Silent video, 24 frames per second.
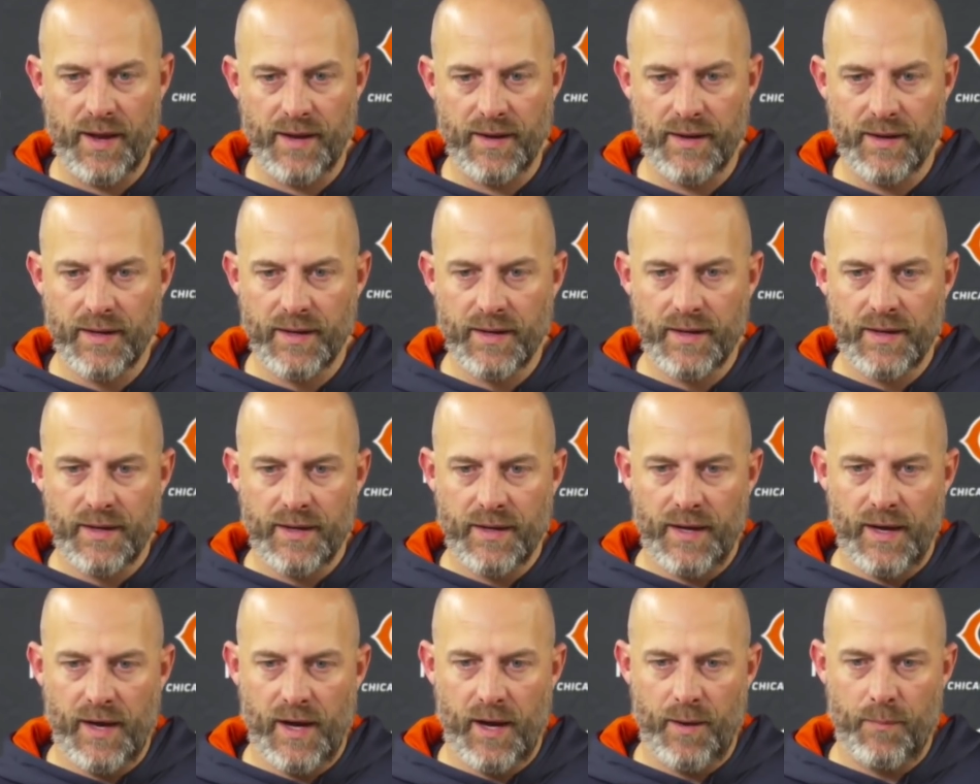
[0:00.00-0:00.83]

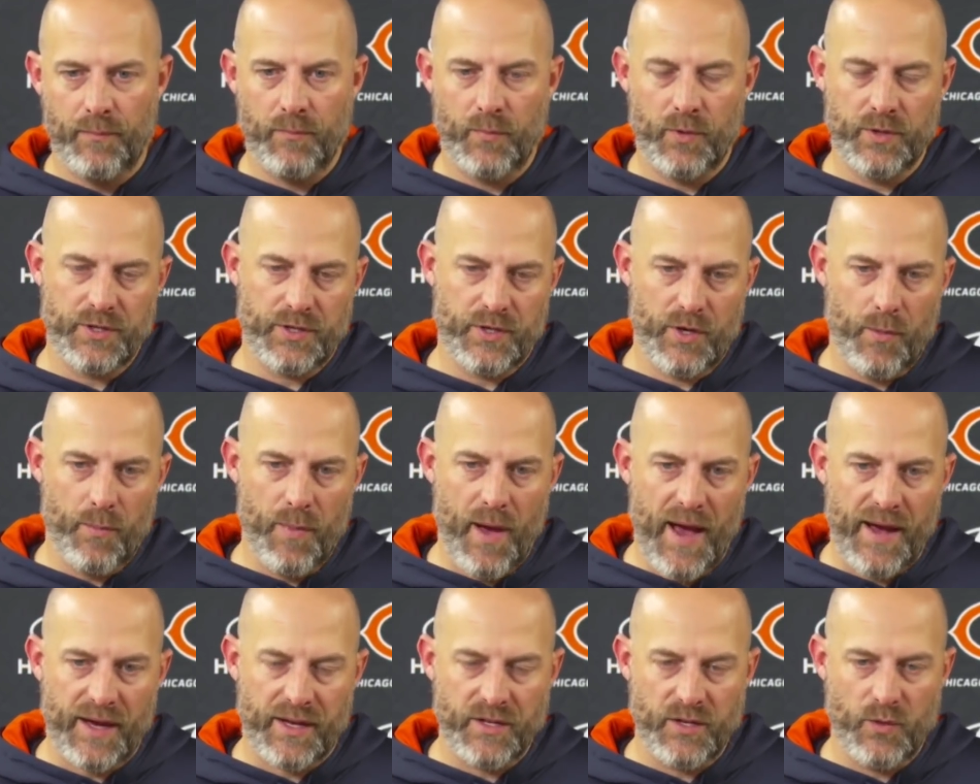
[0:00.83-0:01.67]
And when you go
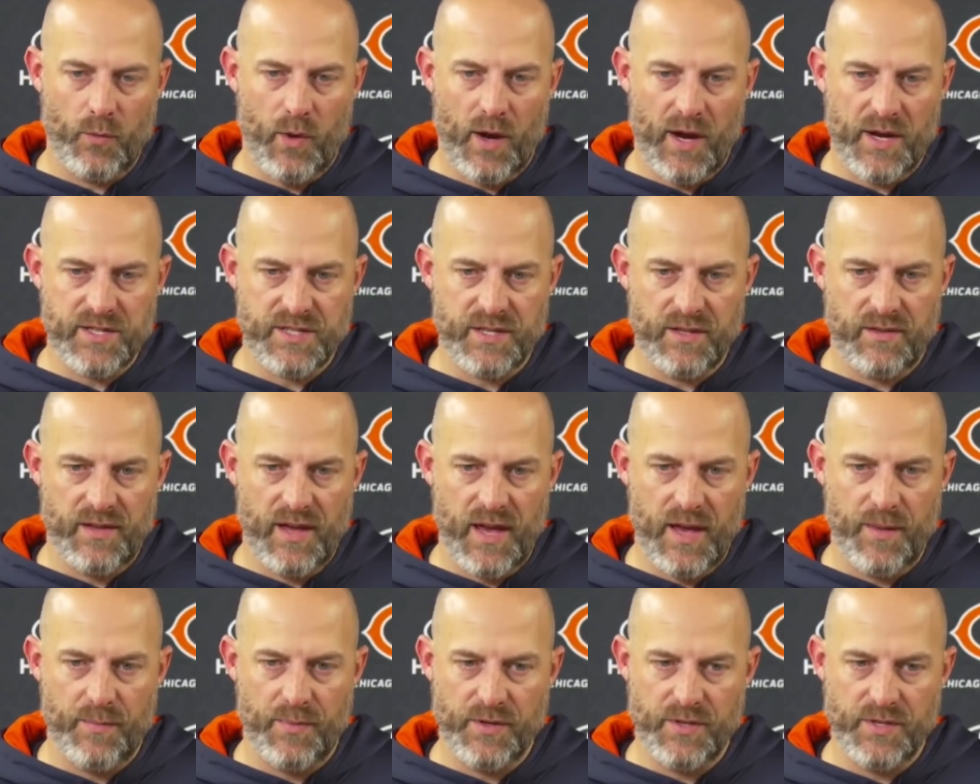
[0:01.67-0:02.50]
back and you watch the
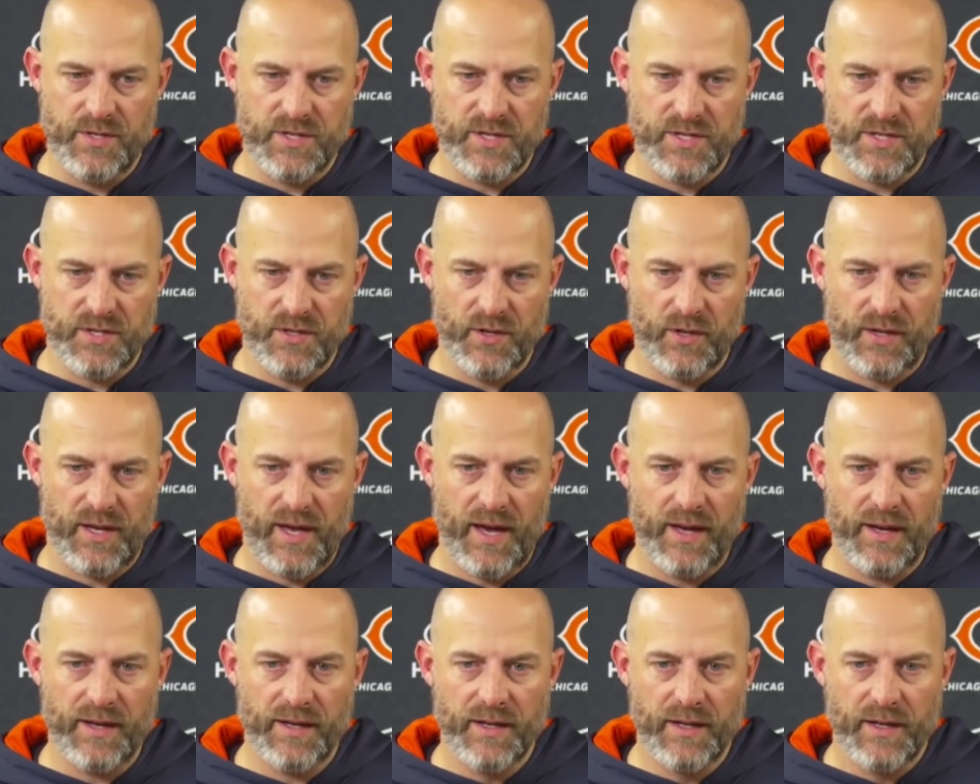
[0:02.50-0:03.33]
tape and you just look
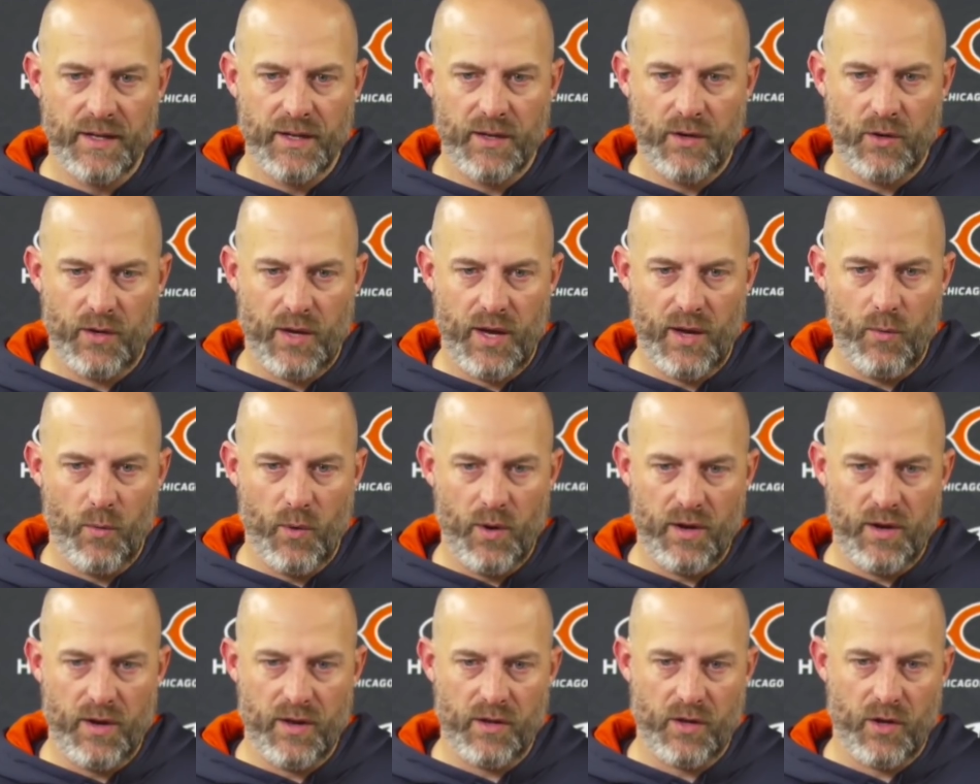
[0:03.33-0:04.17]
at, okay,
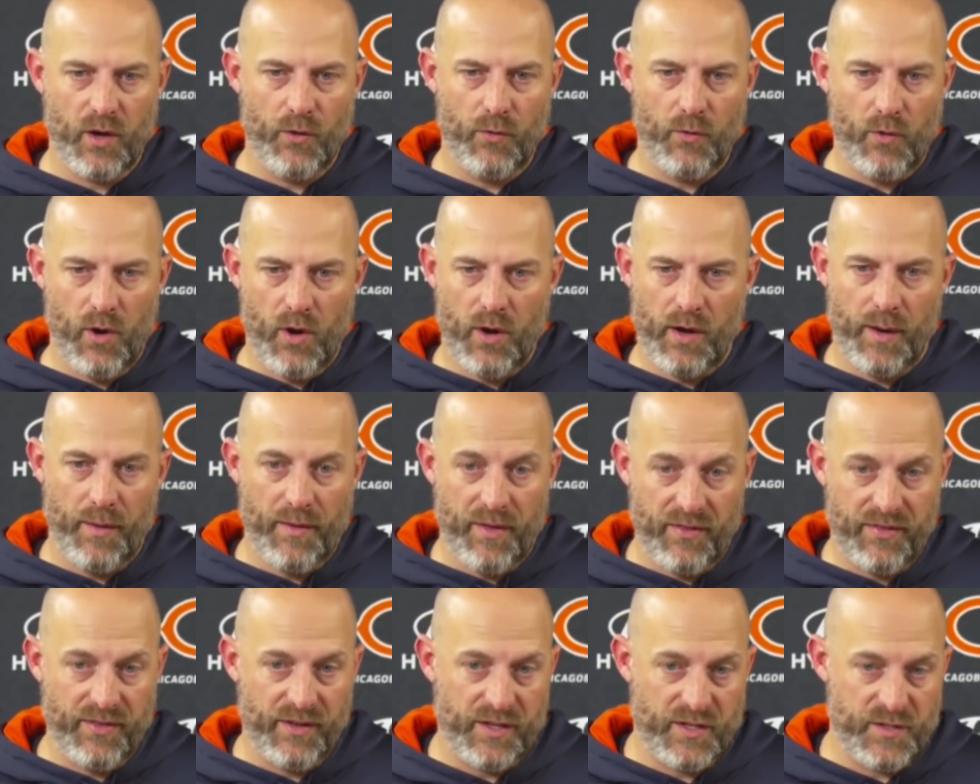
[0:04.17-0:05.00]
where did it go
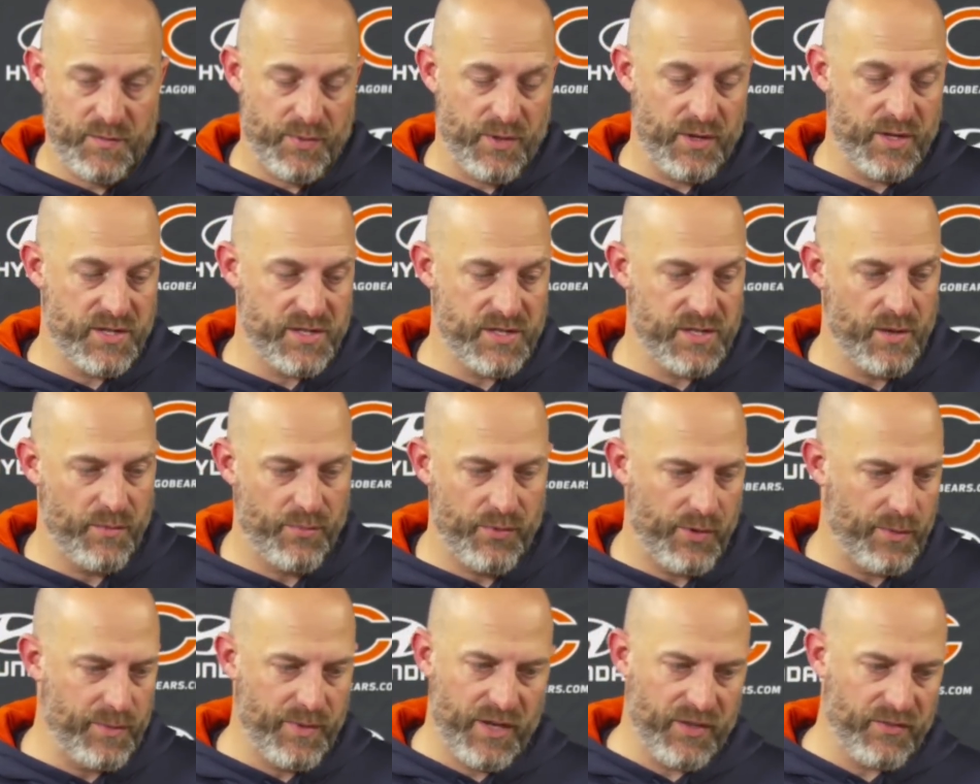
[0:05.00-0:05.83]
wrong? I think it's pretty
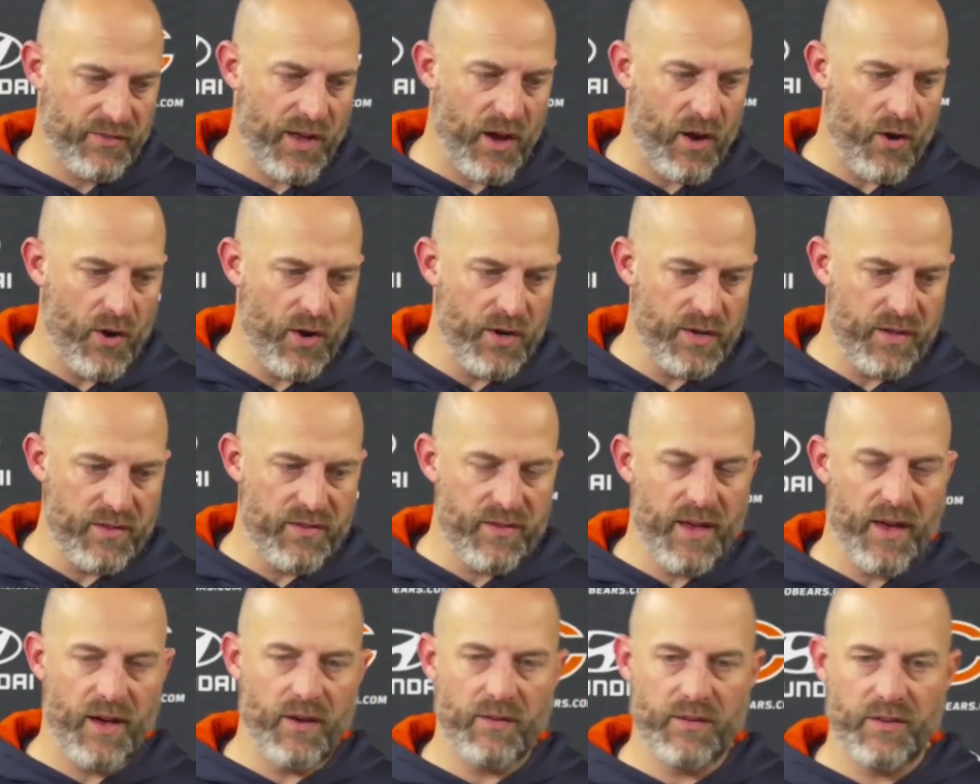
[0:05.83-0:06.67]
simple. I mean, it's not hard to
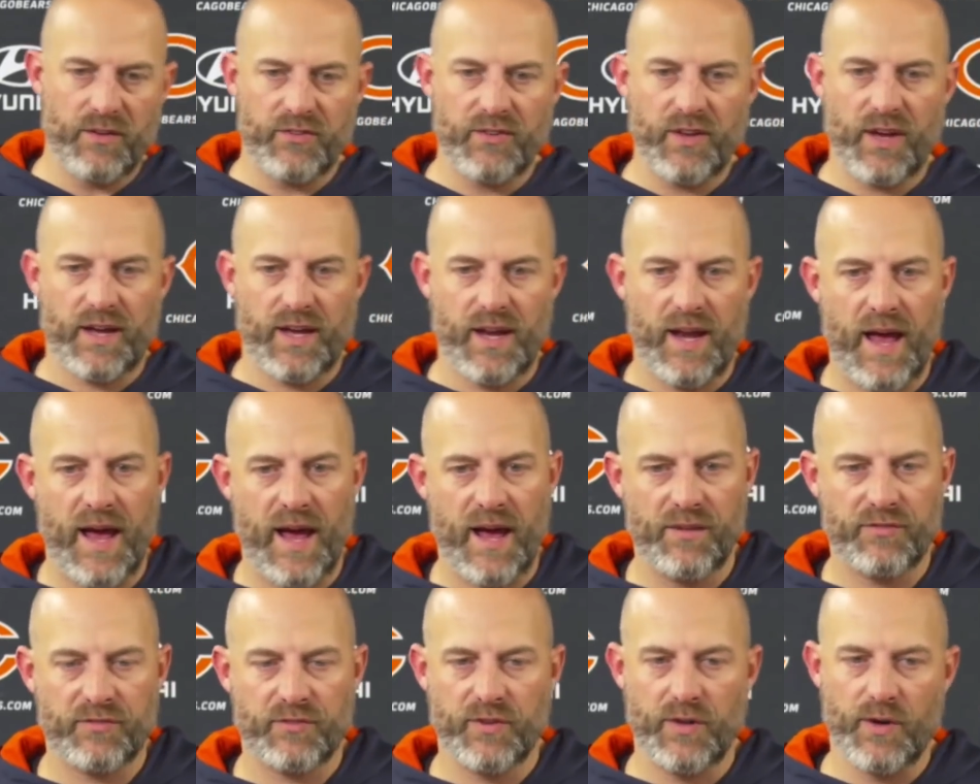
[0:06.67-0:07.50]
tell in the second
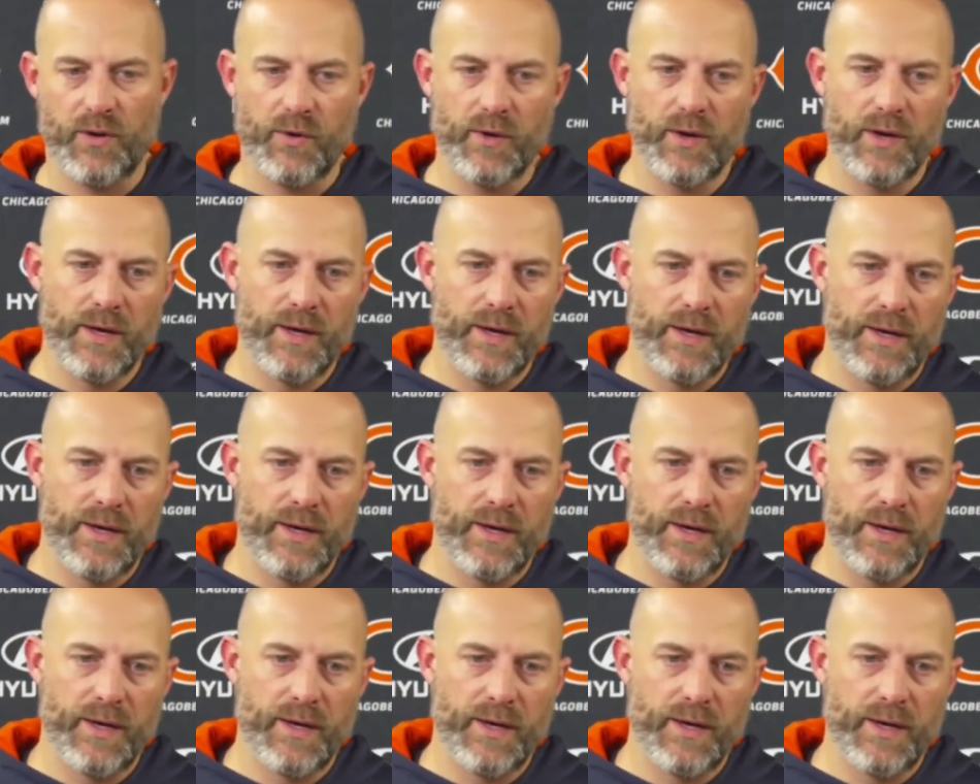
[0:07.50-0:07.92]
half. So,